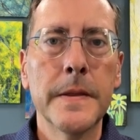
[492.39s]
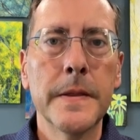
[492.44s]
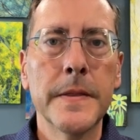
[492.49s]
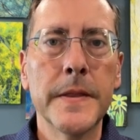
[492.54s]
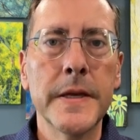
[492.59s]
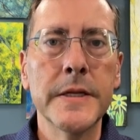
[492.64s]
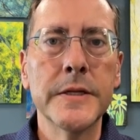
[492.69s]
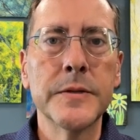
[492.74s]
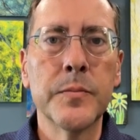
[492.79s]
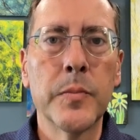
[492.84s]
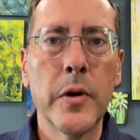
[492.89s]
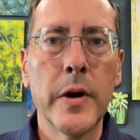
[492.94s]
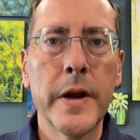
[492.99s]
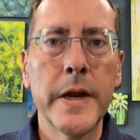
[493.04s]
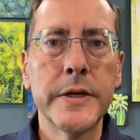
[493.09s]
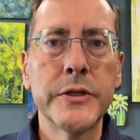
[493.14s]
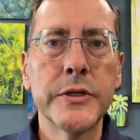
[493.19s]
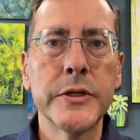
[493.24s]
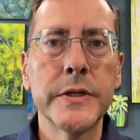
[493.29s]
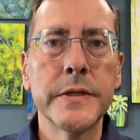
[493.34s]
these
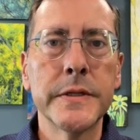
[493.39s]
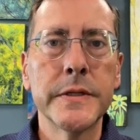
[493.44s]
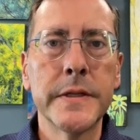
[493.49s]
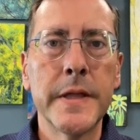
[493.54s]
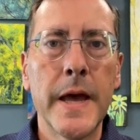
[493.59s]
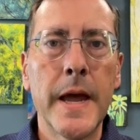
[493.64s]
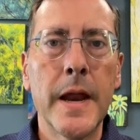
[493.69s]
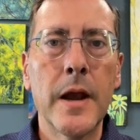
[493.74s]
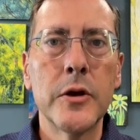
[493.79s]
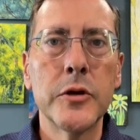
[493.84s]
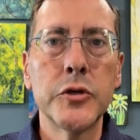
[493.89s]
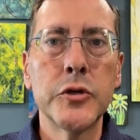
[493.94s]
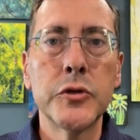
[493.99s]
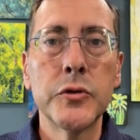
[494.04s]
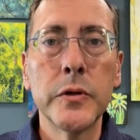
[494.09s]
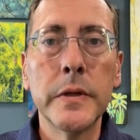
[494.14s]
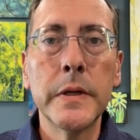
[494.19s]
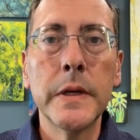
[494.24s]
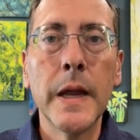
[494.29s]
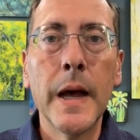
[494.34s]
branches that
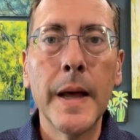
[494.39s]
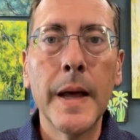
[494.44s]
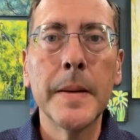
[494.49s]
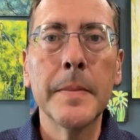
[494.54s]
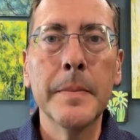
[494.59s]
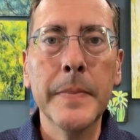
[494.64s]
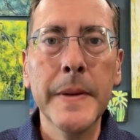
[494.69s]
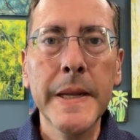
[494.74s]
should not